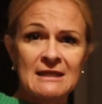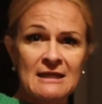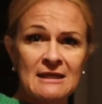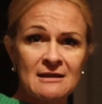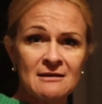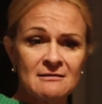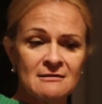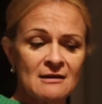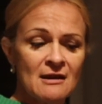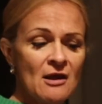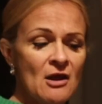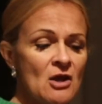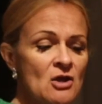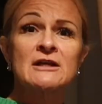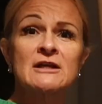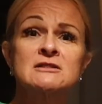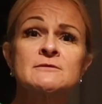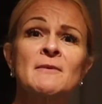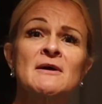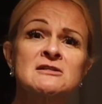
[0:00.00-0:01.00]
heat
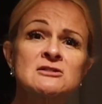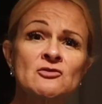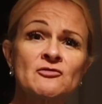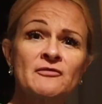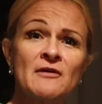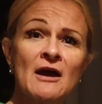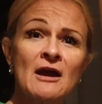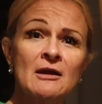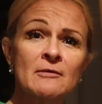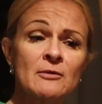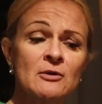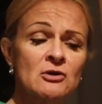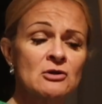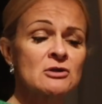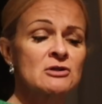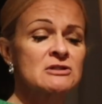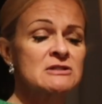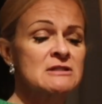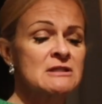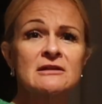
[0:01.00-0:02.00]
Creates muscle
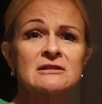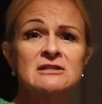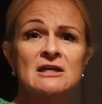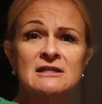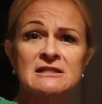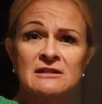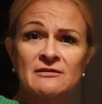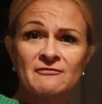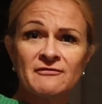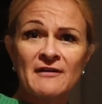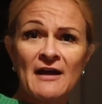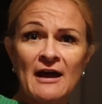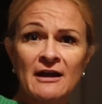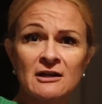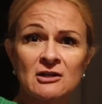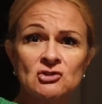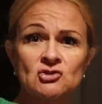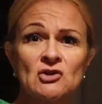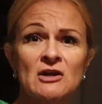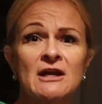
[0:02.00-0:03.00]
fibers, does
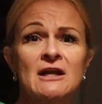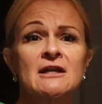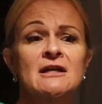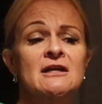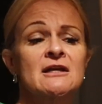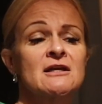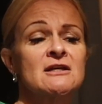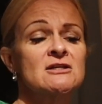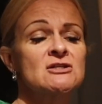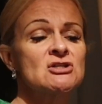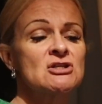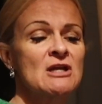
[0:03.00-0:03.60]
lymphatic drainage,